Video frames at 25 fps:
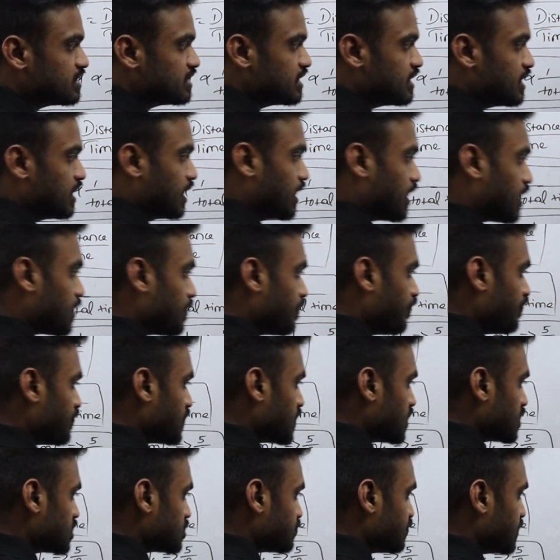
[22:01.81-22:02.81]
See here,
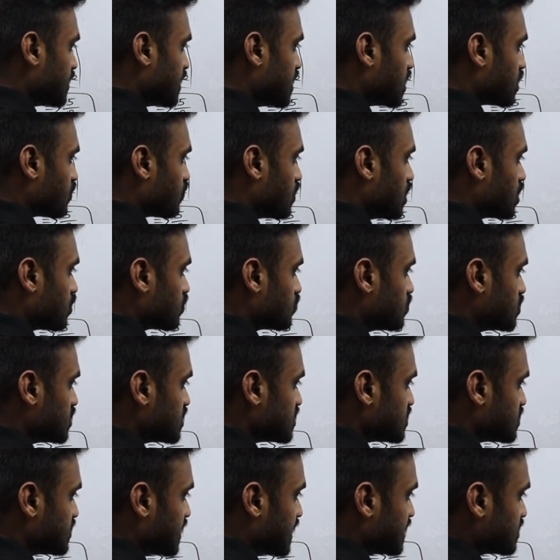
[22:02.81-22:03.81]
speed equal to
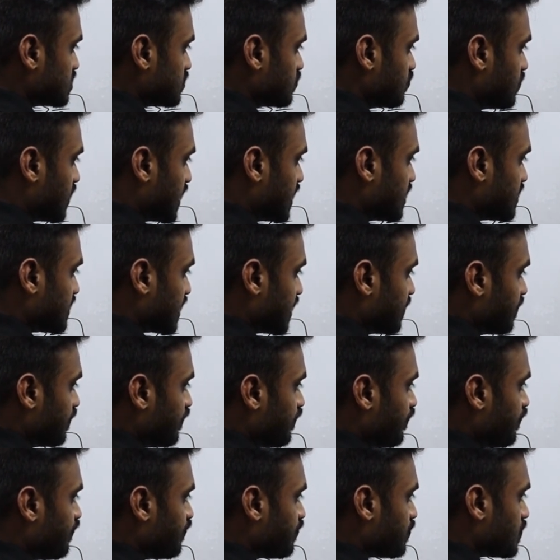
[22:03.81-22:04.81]
distance by
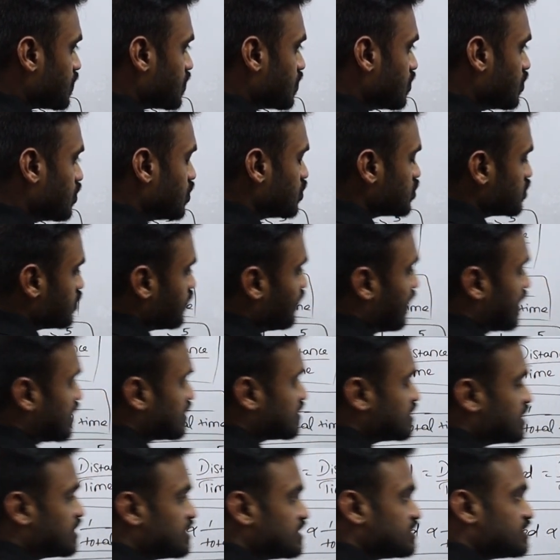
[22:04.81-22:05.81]
time. So
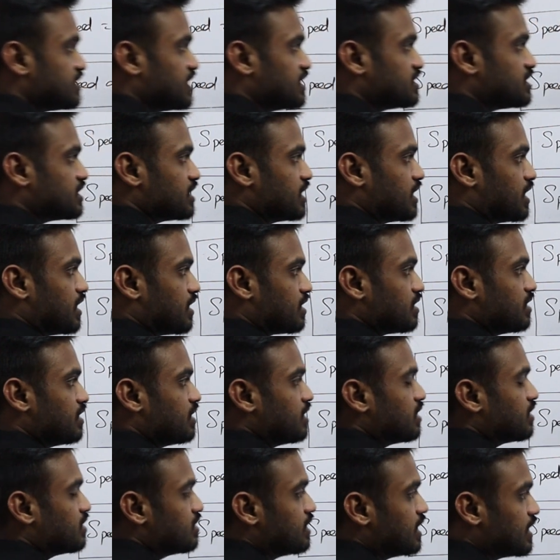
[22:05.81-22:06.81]
what is the distance here?
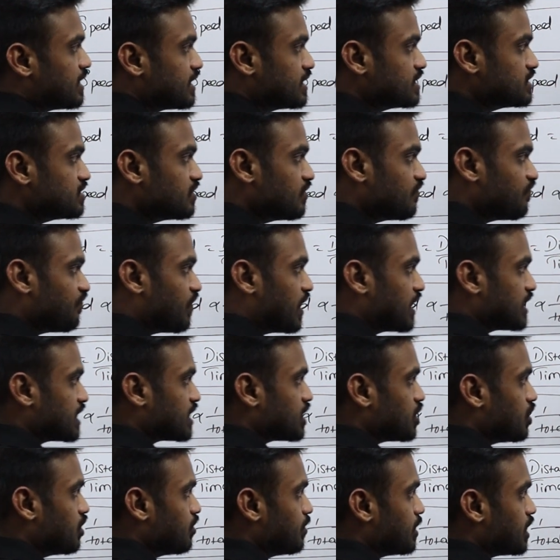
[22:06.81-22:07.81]
That is
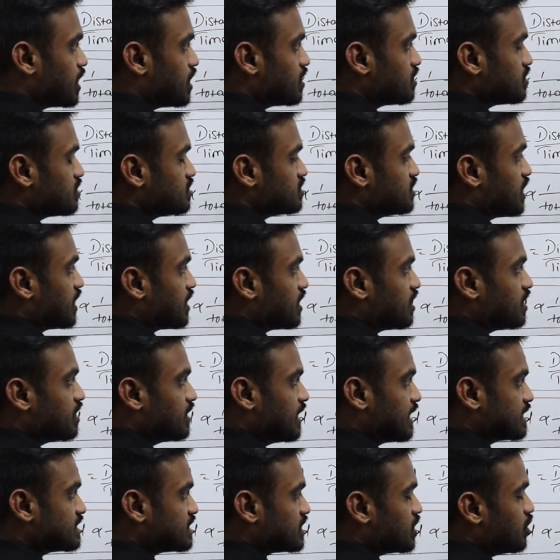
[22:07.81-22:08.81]
40 kilometer,
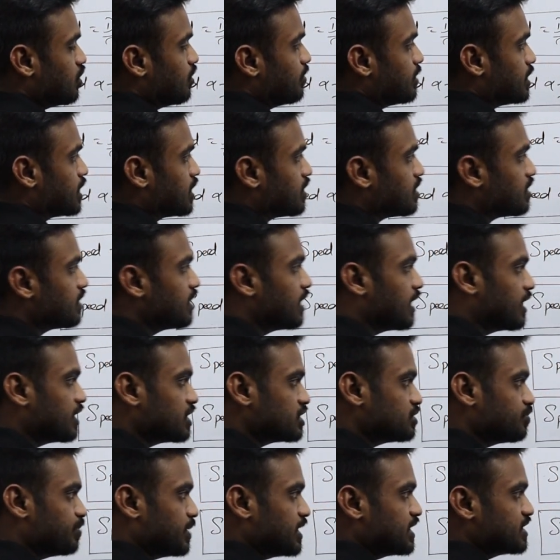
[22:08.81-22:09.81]
x kilometer,
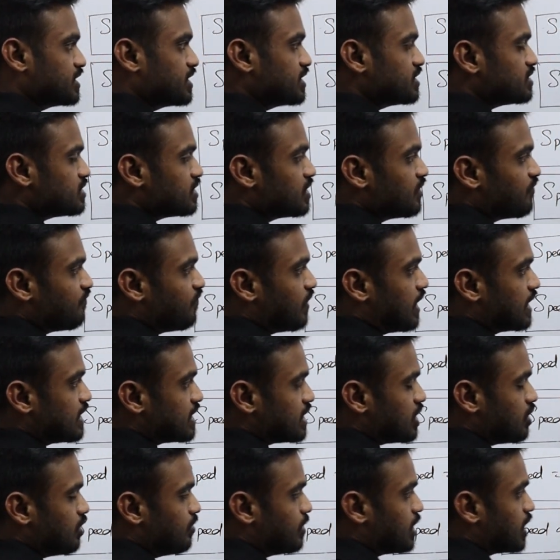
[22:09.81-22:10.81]
and speed is
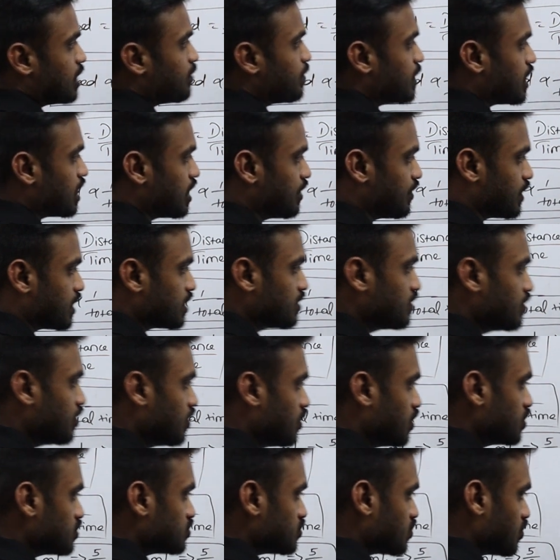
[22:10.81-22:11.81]
40 kilometer per hour.
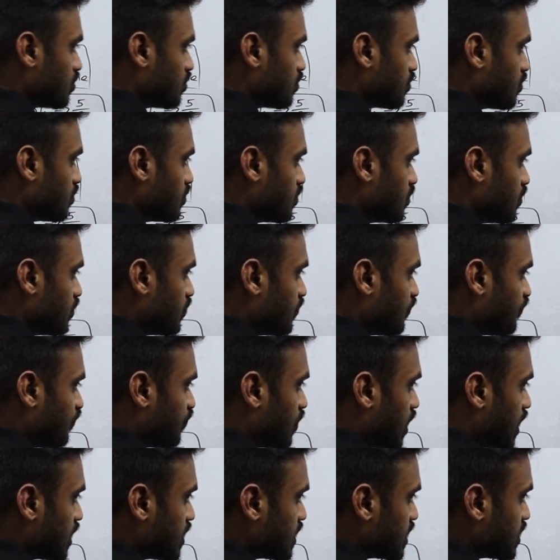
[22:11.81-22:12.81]
So
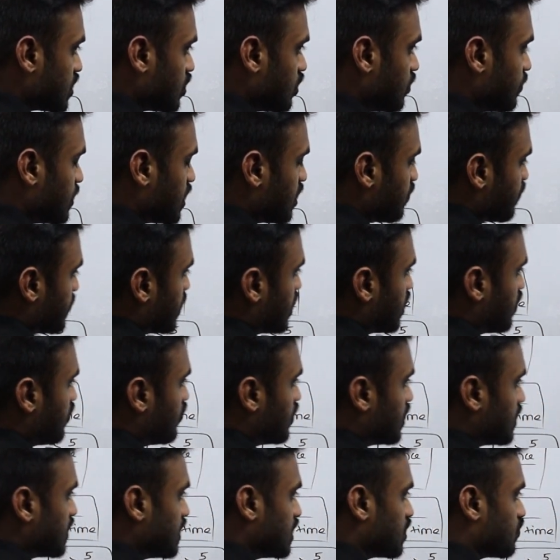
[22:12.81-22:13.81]
40 kilometer per
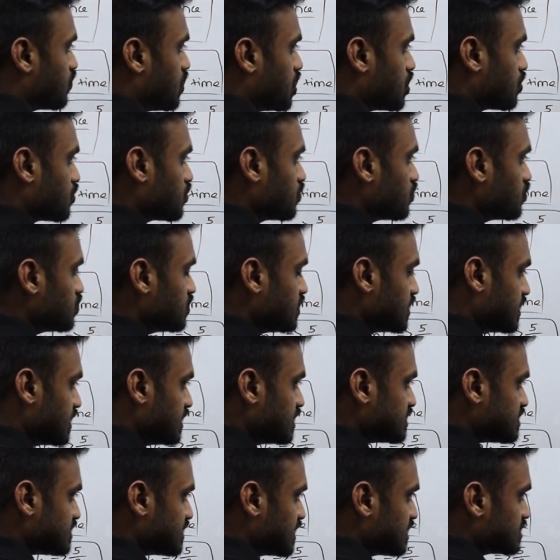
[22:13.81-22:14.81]
hour equal to
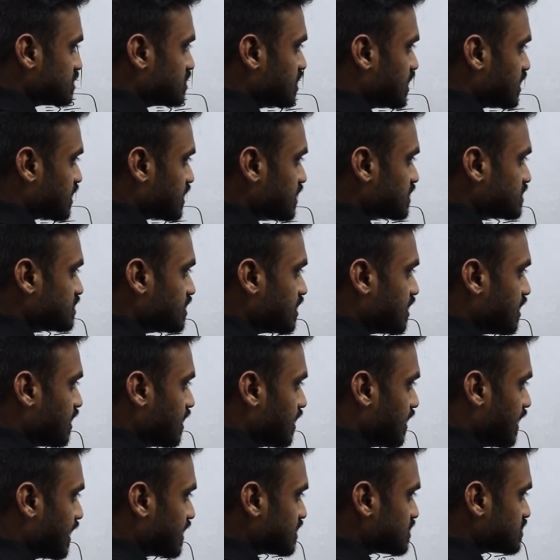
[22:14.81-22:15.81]
distance, that is
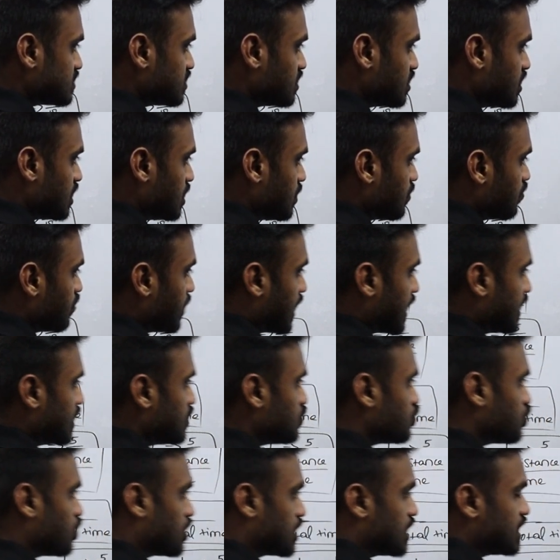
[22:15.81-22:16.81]
x, by
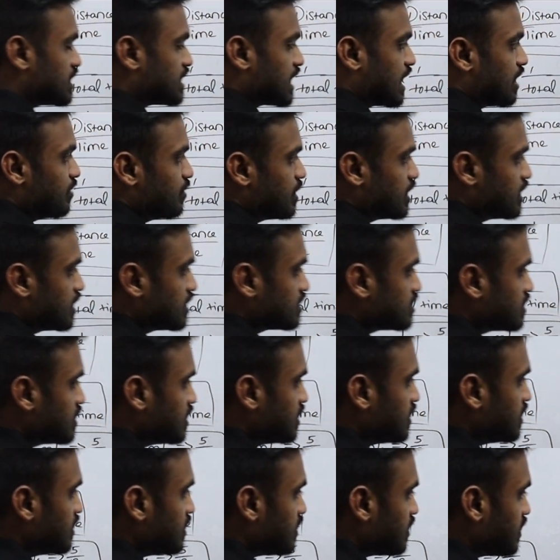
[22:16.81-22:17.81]
total time is
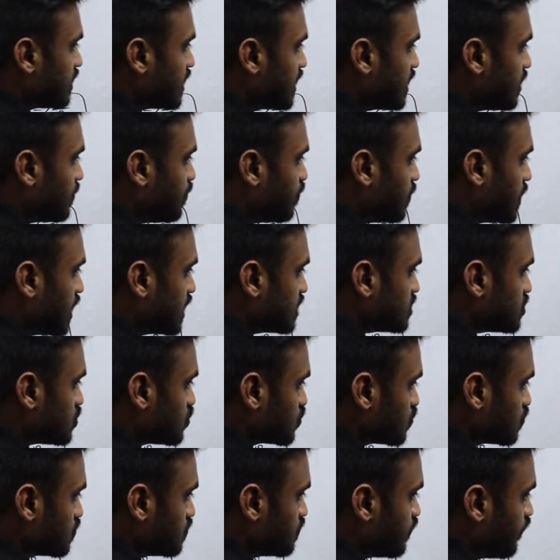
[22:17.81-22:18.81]
t plus
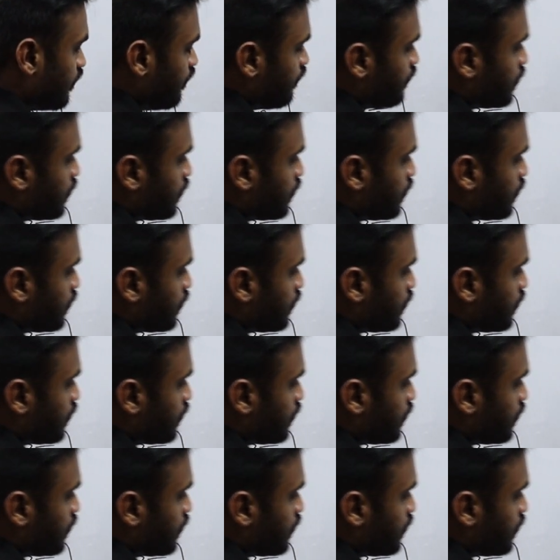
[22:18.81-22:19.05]
2.